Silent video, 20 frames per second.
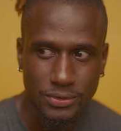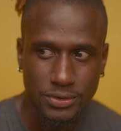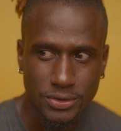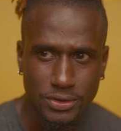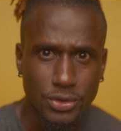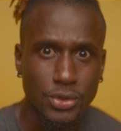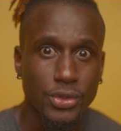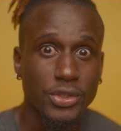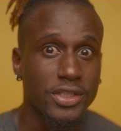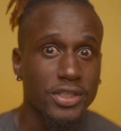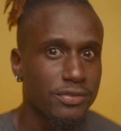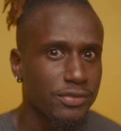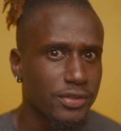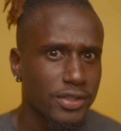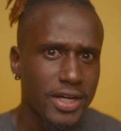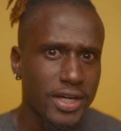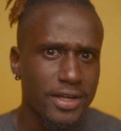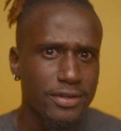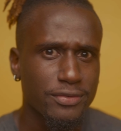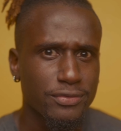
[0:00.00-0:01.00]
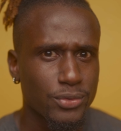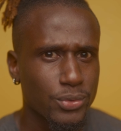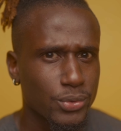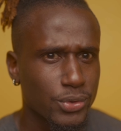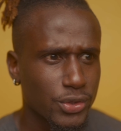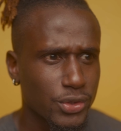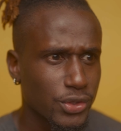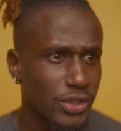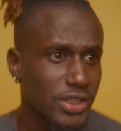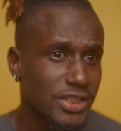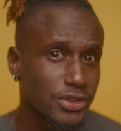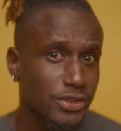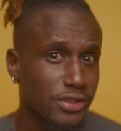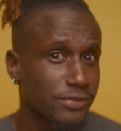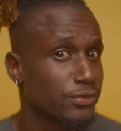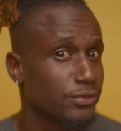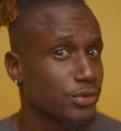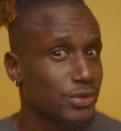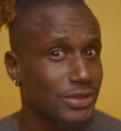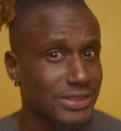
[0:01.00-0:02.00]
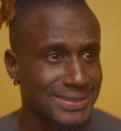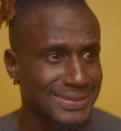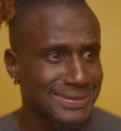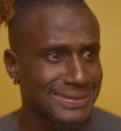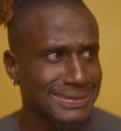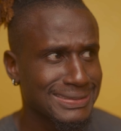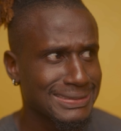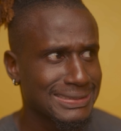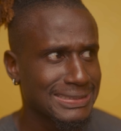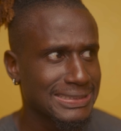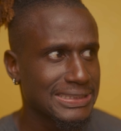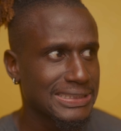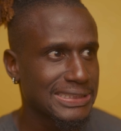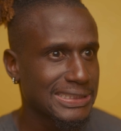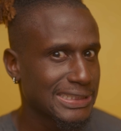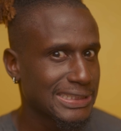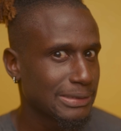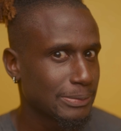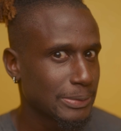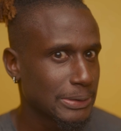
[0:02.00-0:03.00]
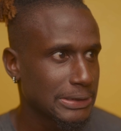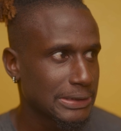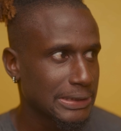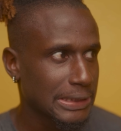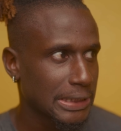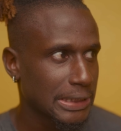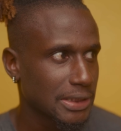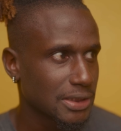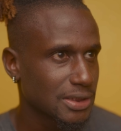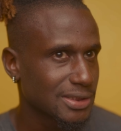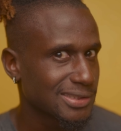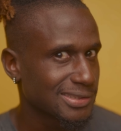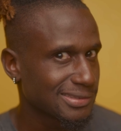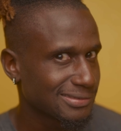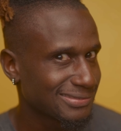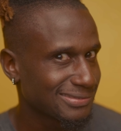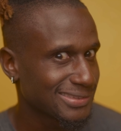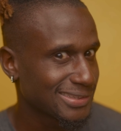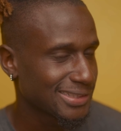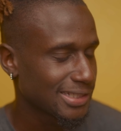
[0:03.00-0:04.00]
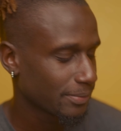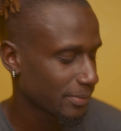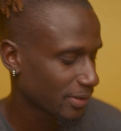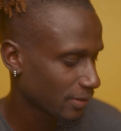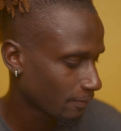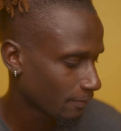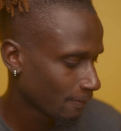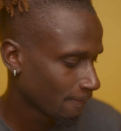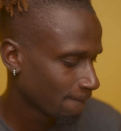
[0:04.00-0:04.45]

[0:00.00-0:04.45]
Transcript: footage, or if your iPhone or Android phone isn't stabilized. You get me?